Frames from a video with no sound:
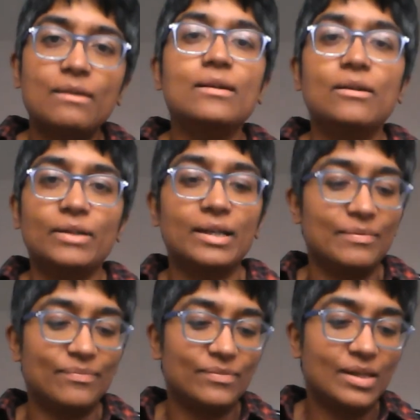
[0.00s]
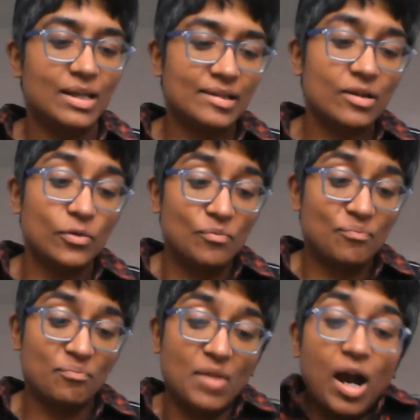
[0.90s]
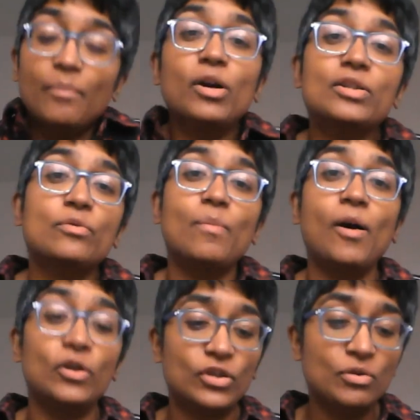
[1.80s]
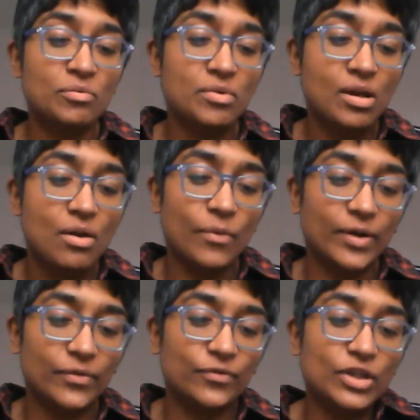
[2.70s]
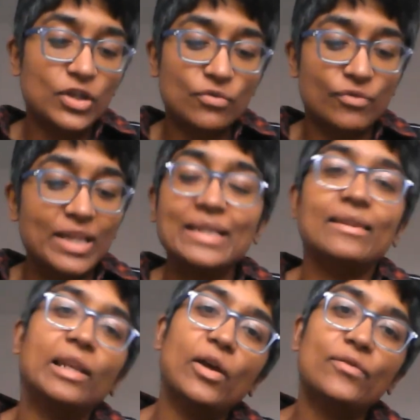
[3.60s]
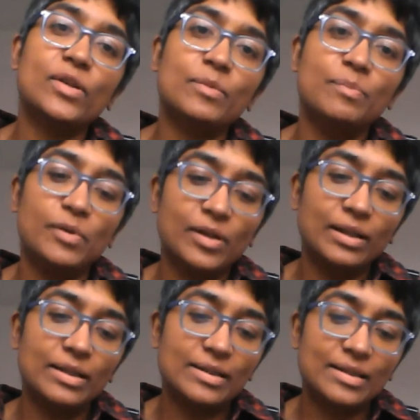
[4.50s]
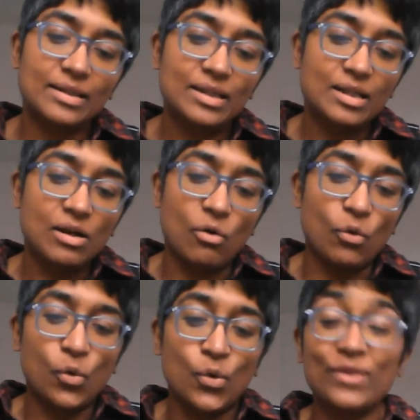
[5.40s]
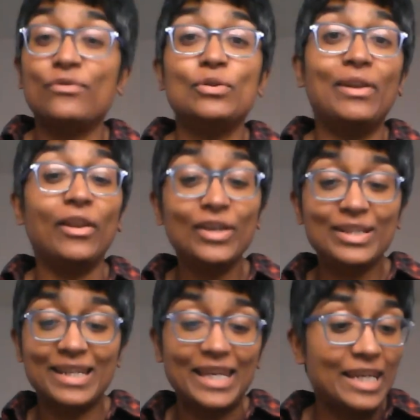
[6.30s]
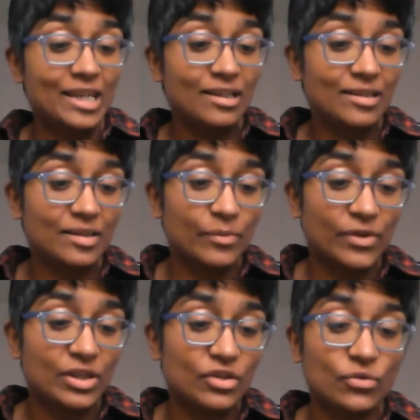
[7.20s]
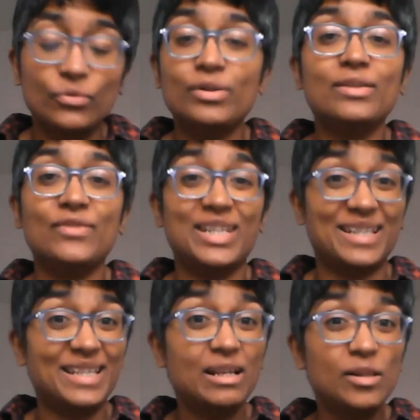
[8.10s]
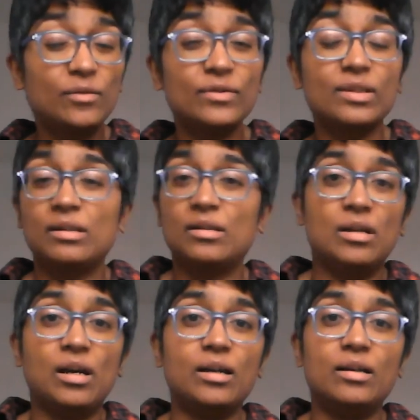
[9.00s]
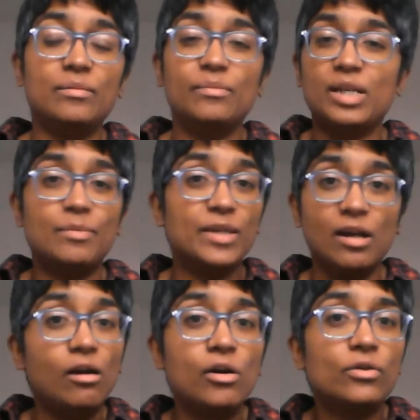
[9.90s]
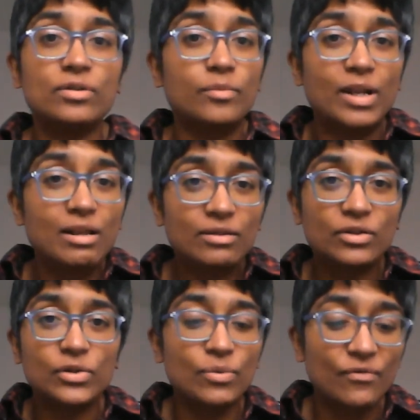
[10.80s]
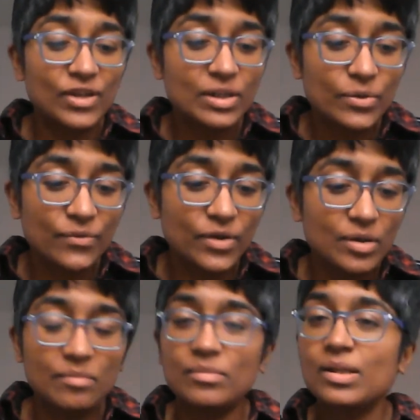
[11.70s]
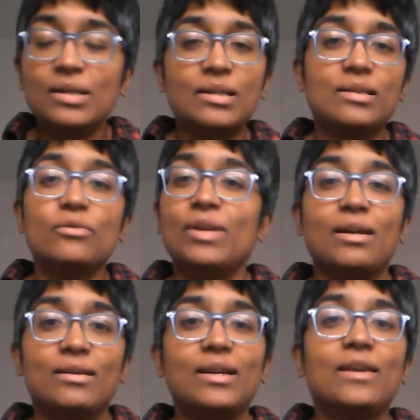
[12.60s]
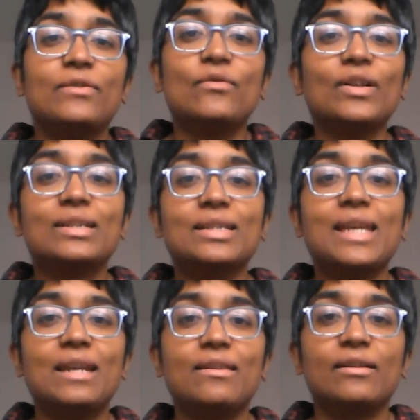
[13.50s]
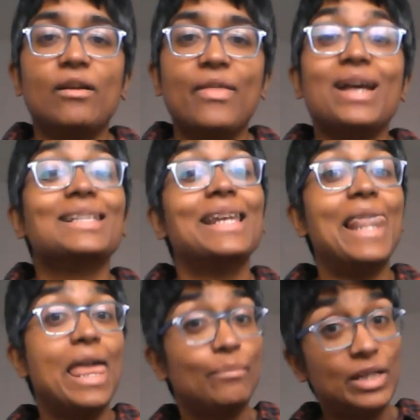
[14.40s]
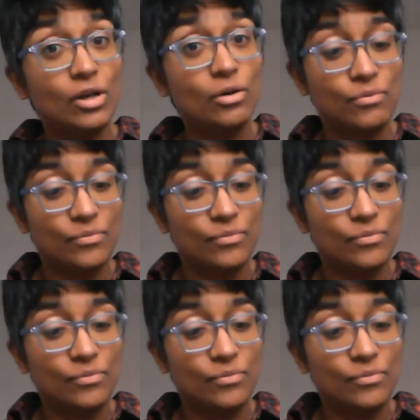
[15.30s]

Okay, so I might do a part 2 when I finish reading the Lifetimes booklets, or if you'd like to hear some of these stories for yourselves, maybe I or someone else could do a video of them. So yeah, if you fancy anything like that, let me know.